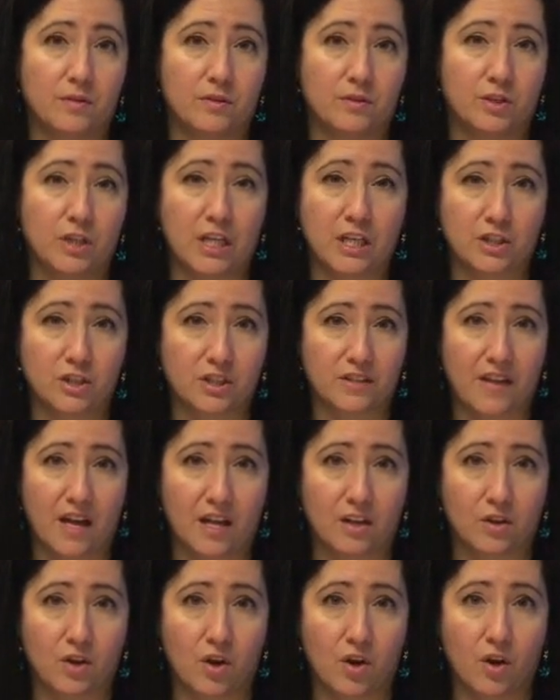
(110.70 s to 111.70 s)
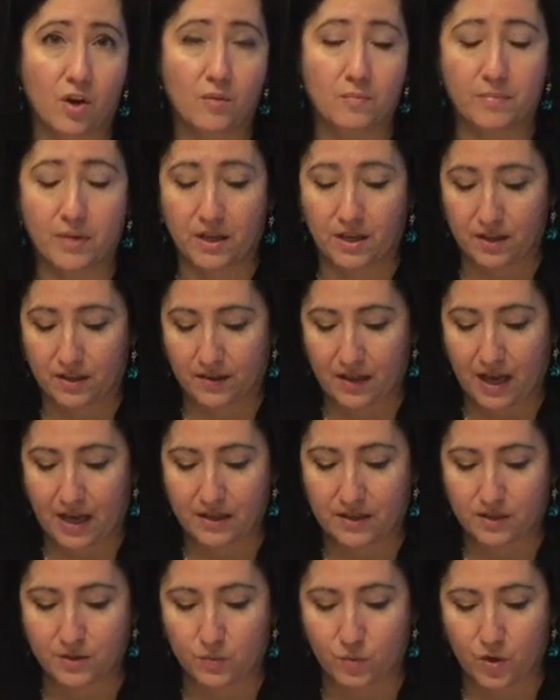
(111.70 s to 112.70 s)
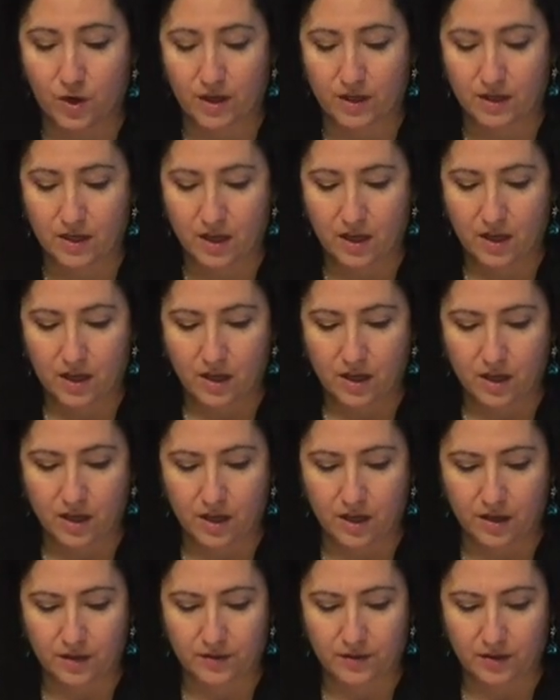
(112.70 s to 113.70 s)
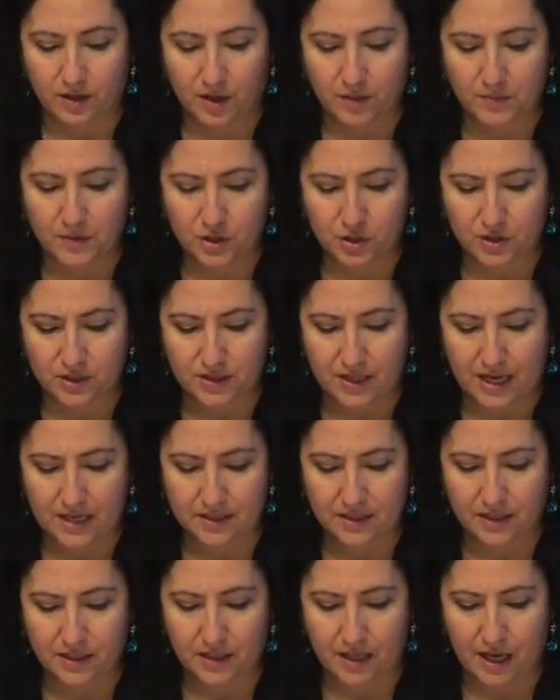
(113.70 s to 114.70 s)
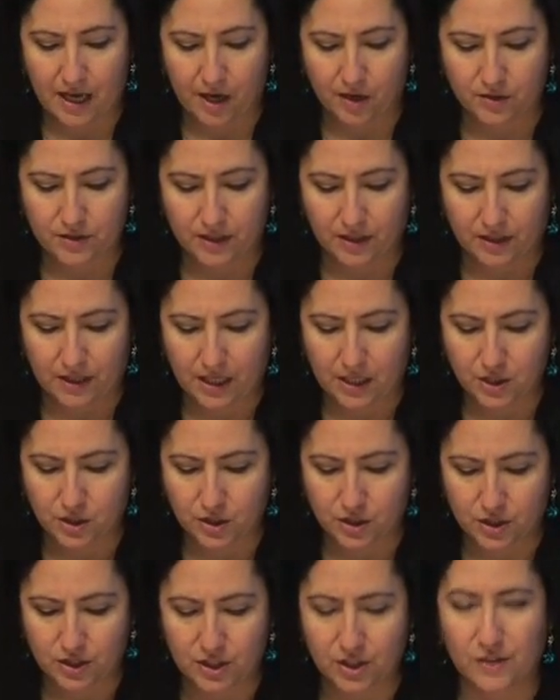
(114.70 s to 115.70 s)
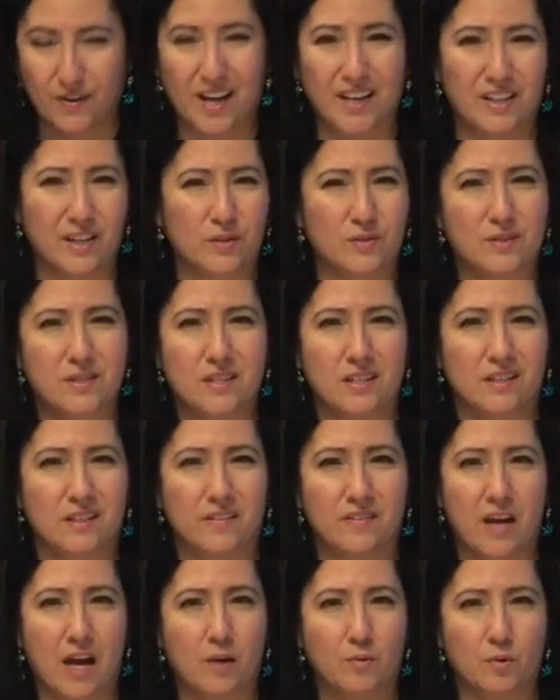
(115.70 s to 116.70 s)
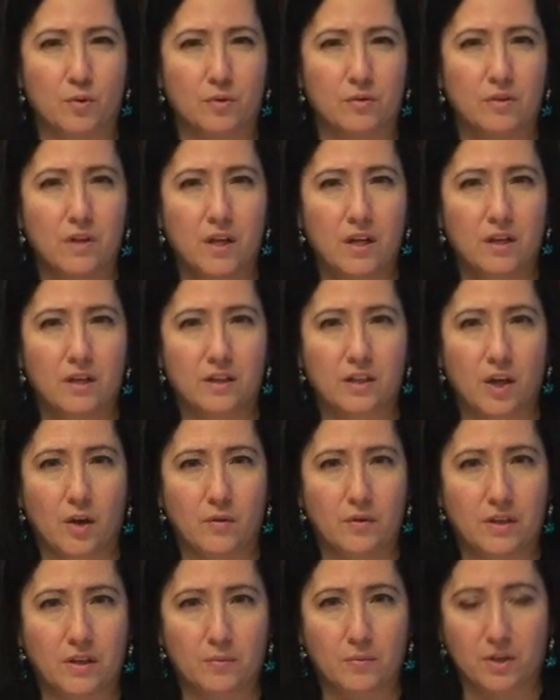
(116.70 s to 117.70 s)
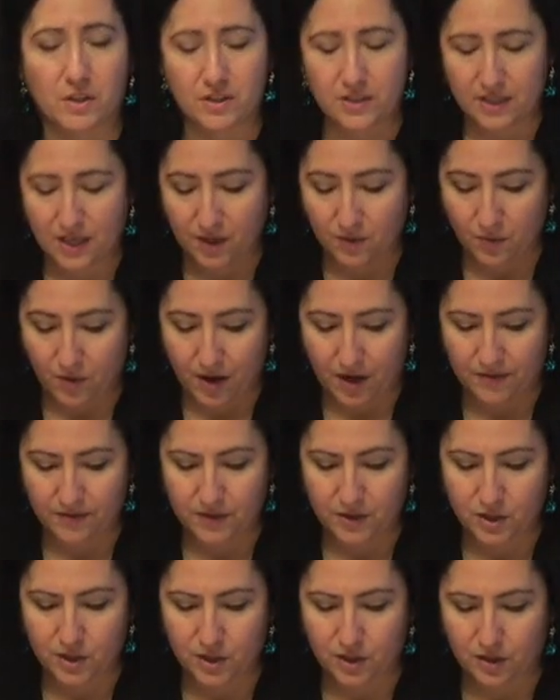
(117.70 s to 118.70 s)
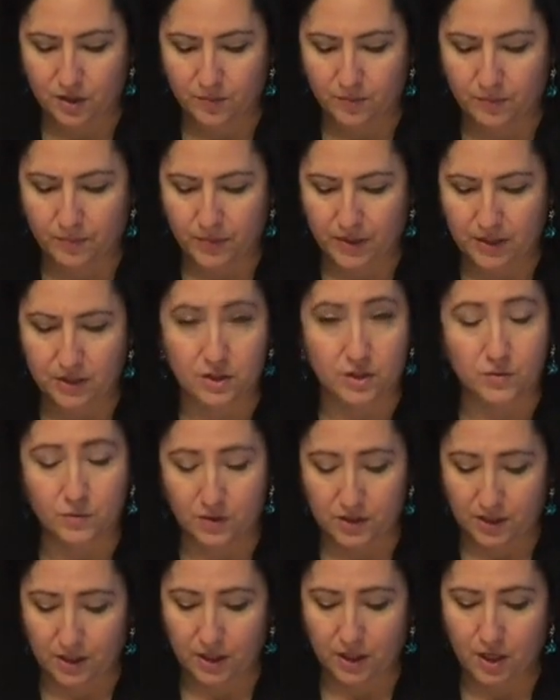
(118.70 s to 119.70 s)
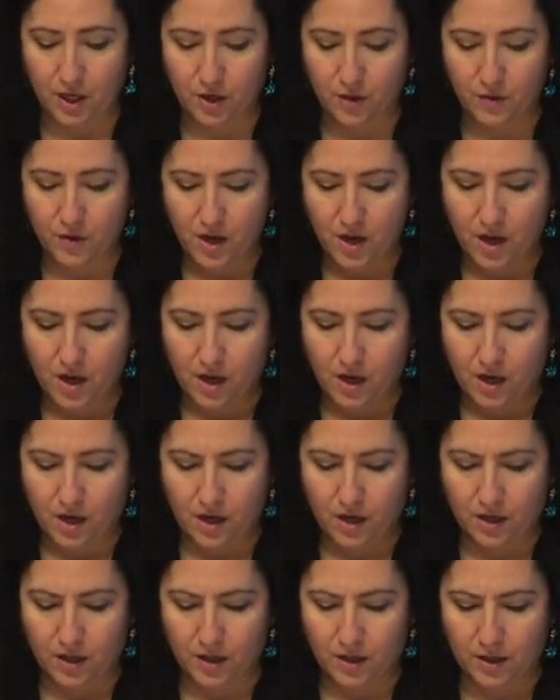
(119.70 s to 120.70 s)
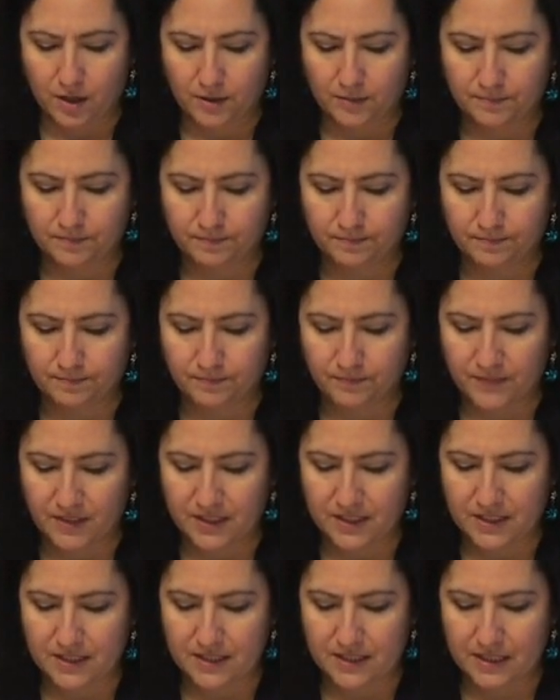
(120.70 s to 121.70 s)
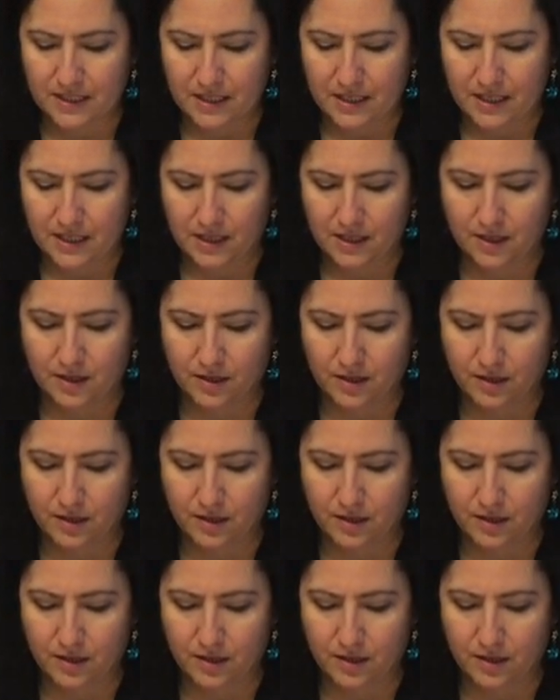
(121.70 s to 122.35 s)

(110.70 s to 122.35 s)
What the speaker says: changing that law, but that is what the commission is asking our delegation to do. I don't see that will go anywhere statewide this year, but just want to let you know. Let's see.